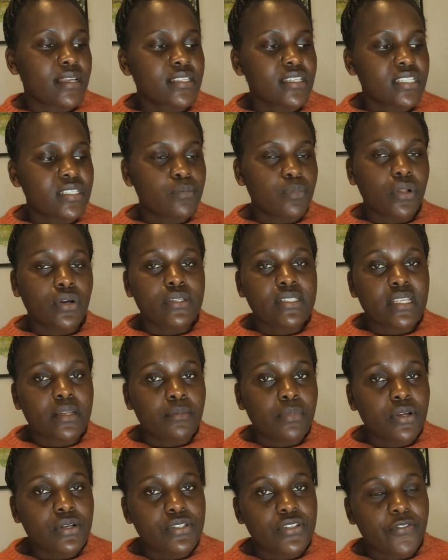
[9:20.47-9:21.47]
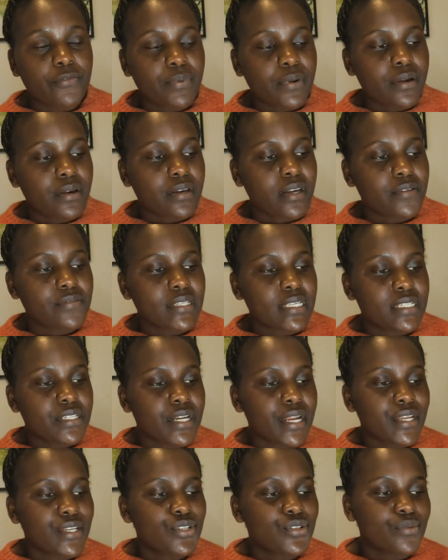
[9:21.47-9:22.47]
just blocks and blocks of paragraphs. I
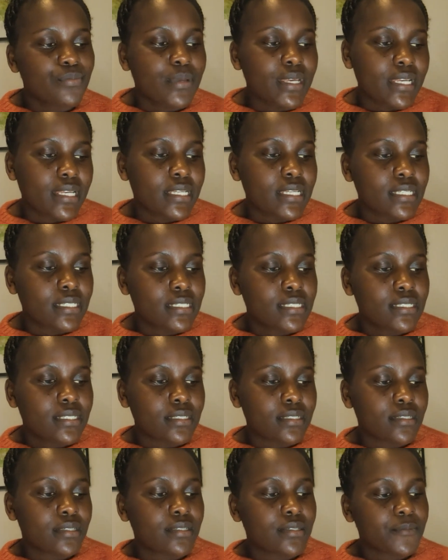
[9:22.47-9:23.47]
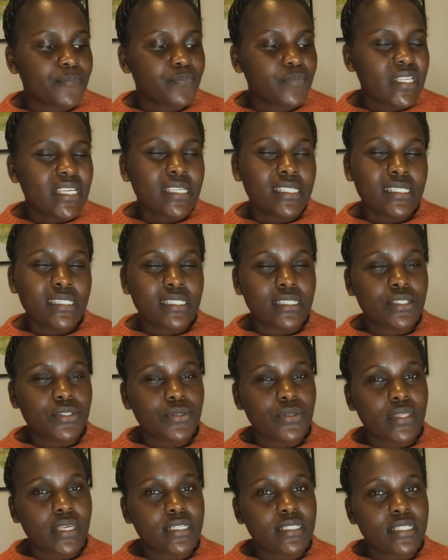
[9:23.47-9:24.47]
tried to make it easy
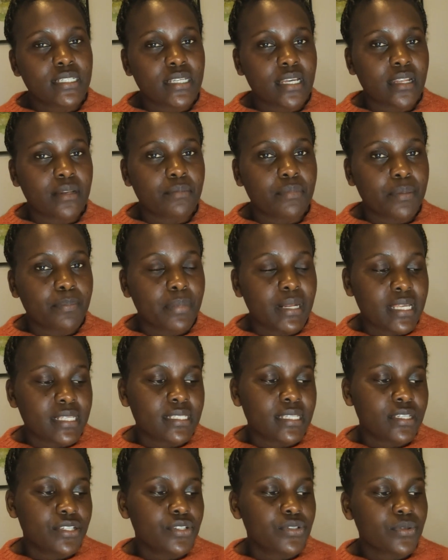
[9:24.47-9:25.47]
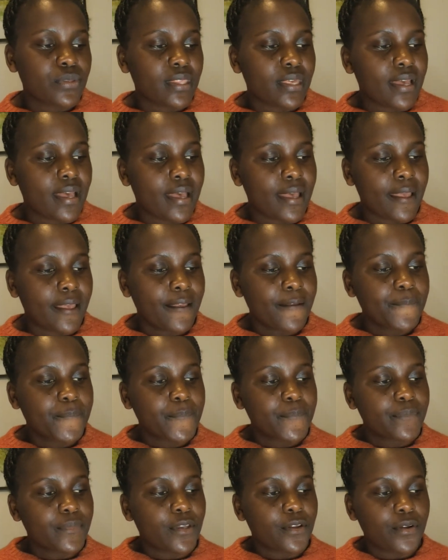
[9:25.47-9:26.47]
so that it can be pleasant to the eye
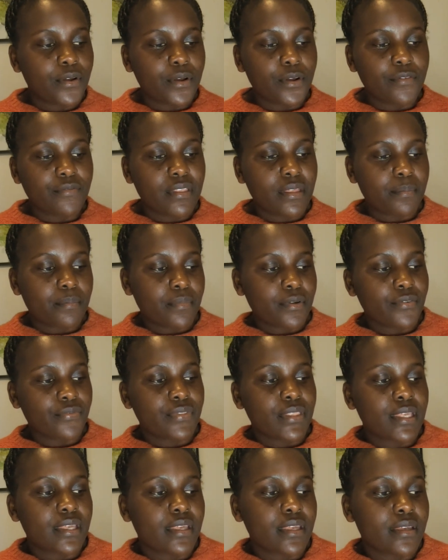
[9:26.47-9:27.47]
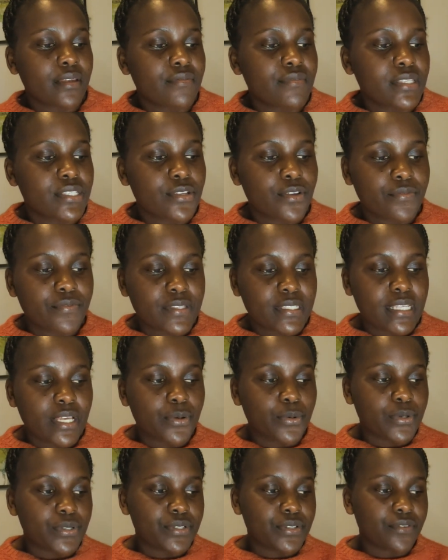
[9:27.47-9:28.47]
of the visa officer
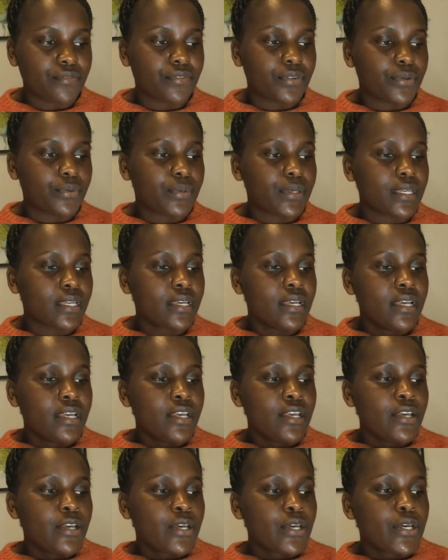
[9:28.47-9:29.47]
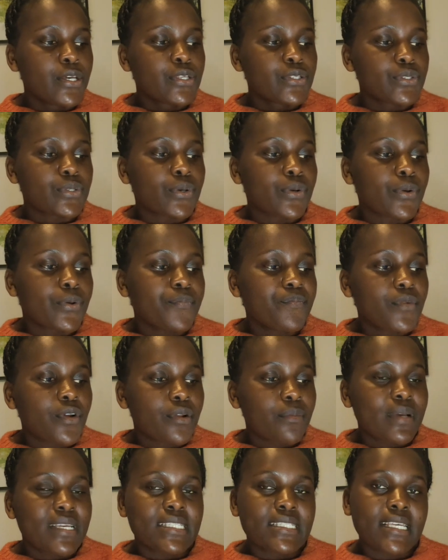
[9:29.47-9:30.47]
who was reviewing. So
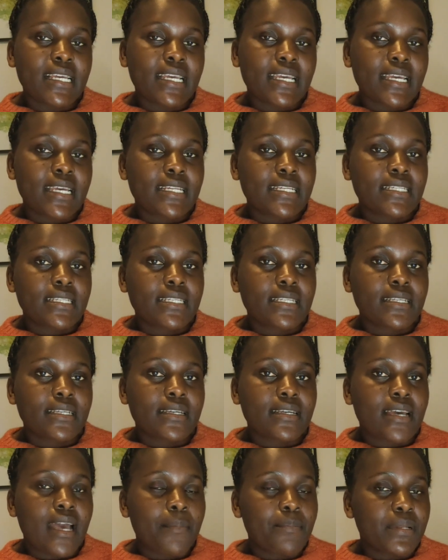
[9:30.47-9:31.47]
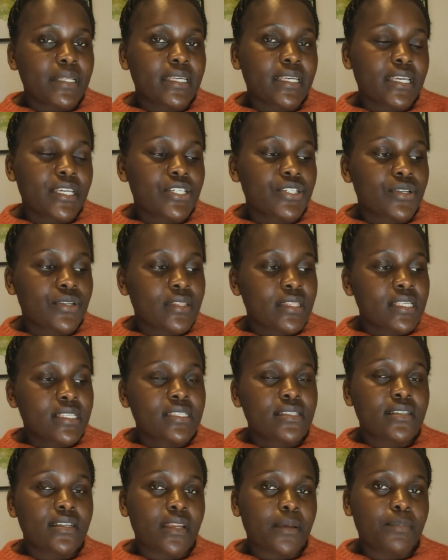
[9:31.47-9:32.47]
on my second application,
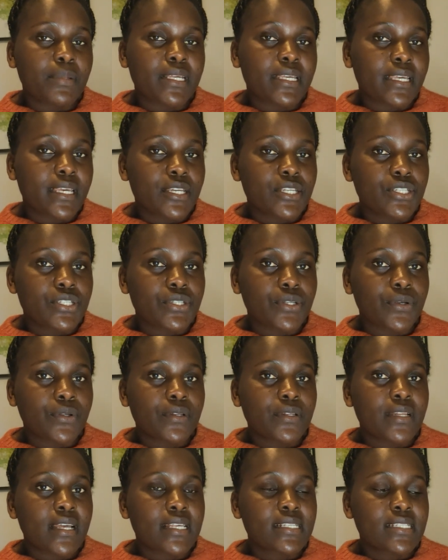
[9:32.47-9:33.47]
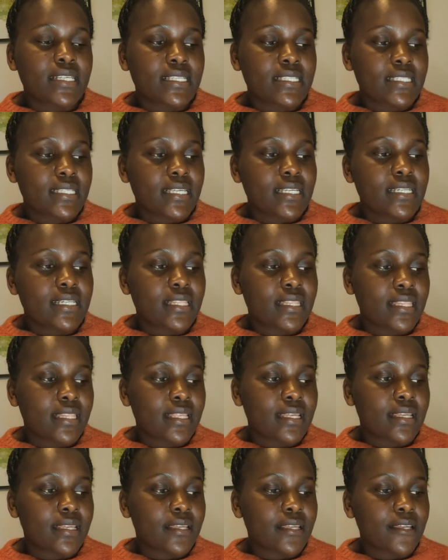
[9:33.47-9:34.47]
this reapplication, as I said in
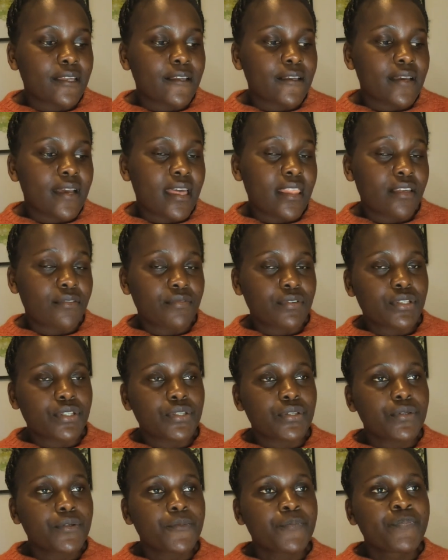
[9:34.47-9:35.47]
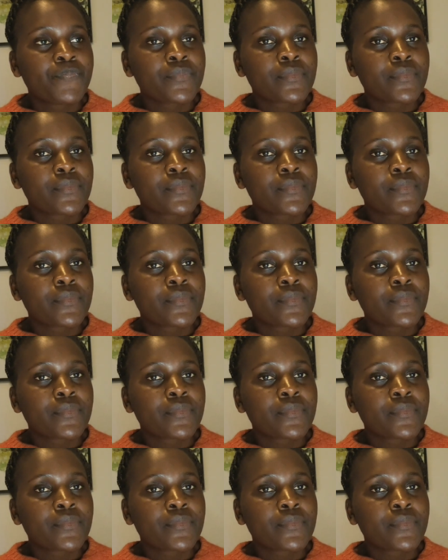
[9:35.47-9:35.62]
the other video,